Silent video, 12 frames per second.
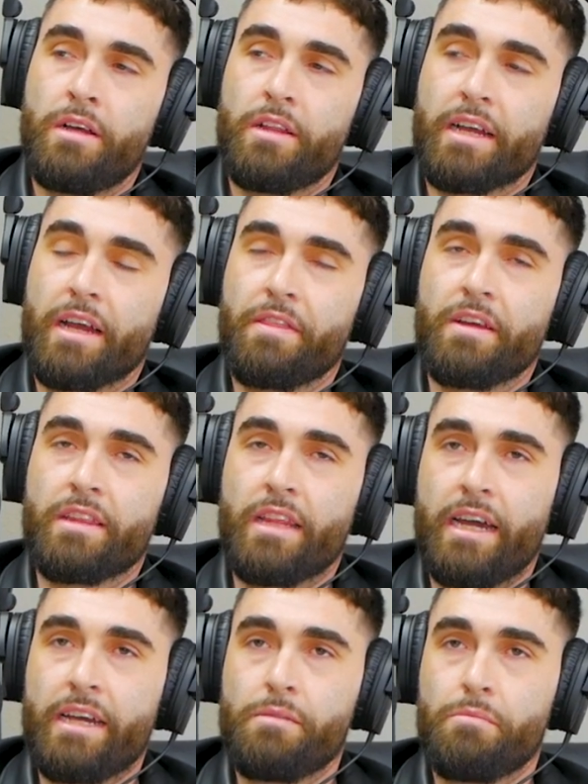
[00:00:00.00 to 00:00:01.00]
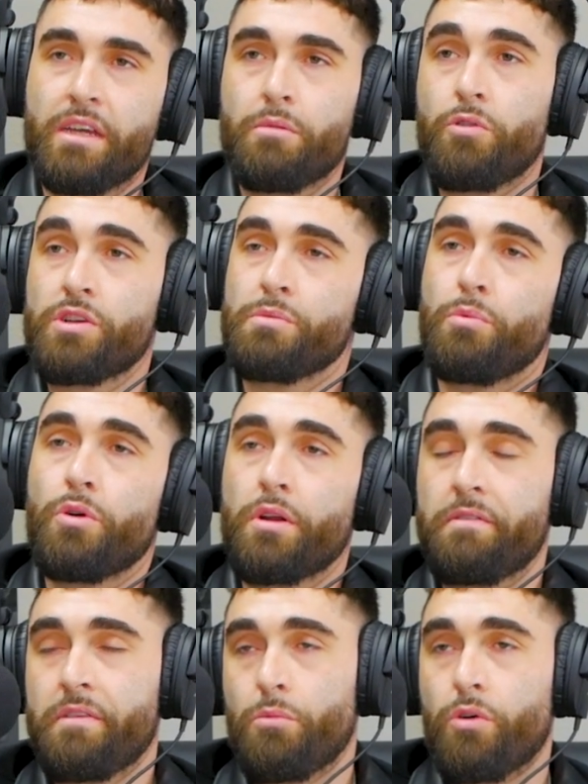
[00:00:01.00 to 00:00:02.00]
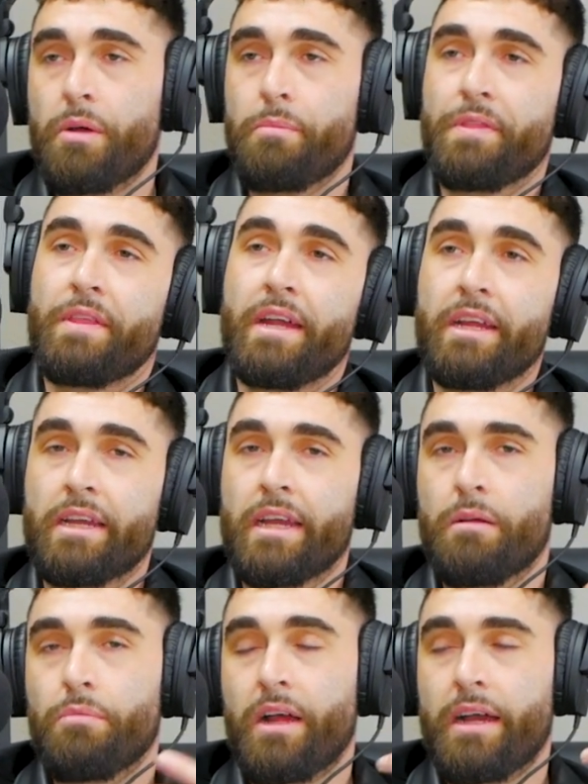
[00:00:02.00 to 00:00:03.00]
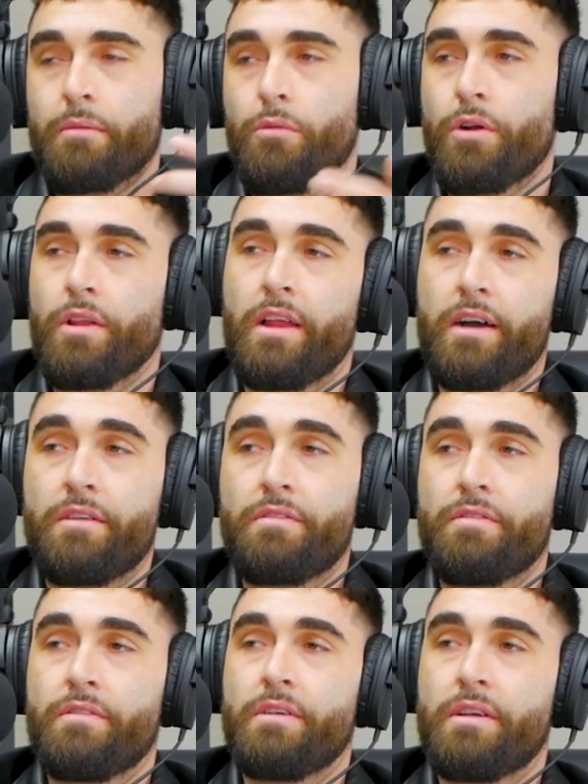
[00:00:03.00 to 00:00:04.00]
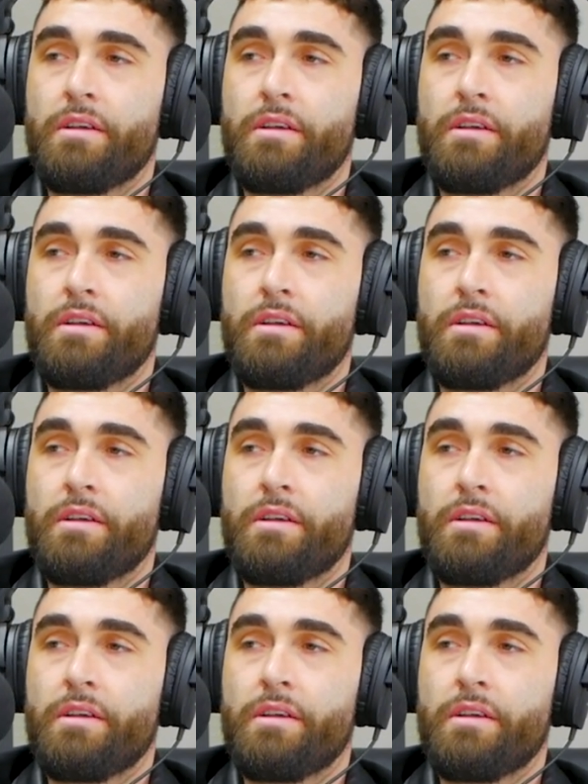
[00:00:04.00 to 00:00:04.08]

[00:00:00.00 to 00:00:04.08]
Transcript: Like I think that being more supportive and more empathetic and applying more love,